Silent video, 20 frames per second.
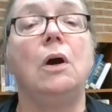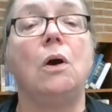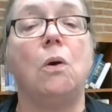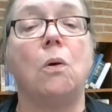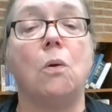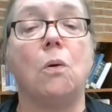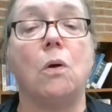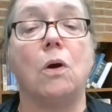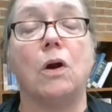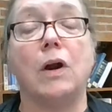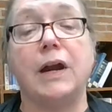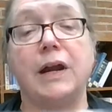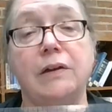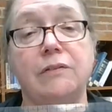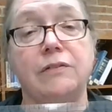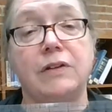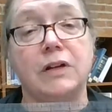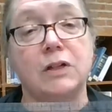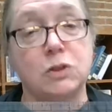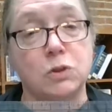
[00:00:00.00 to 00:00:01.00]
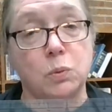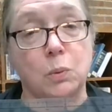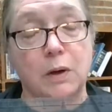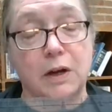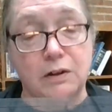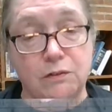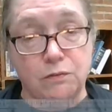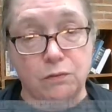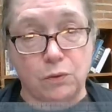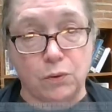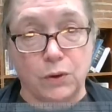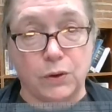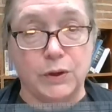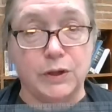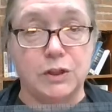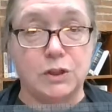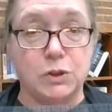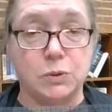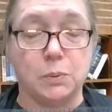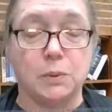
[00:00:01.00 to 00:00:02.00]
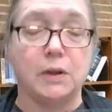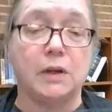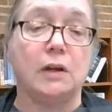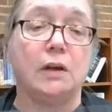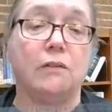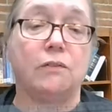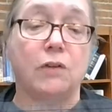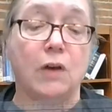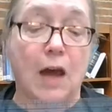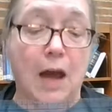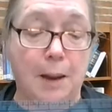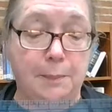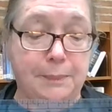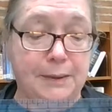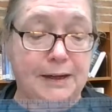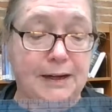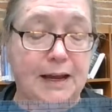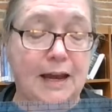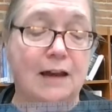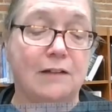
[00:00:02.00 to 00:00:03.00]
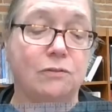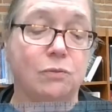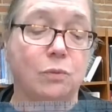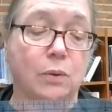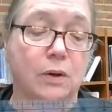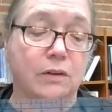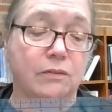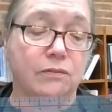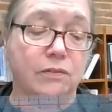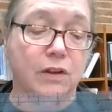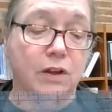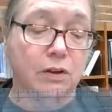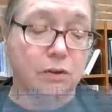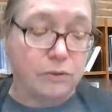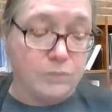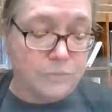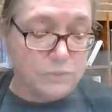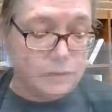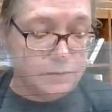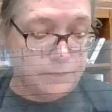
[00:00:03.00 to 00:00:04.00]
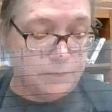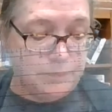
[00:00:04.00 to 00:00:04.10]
or even a 24 inch one if you happen to have one of those.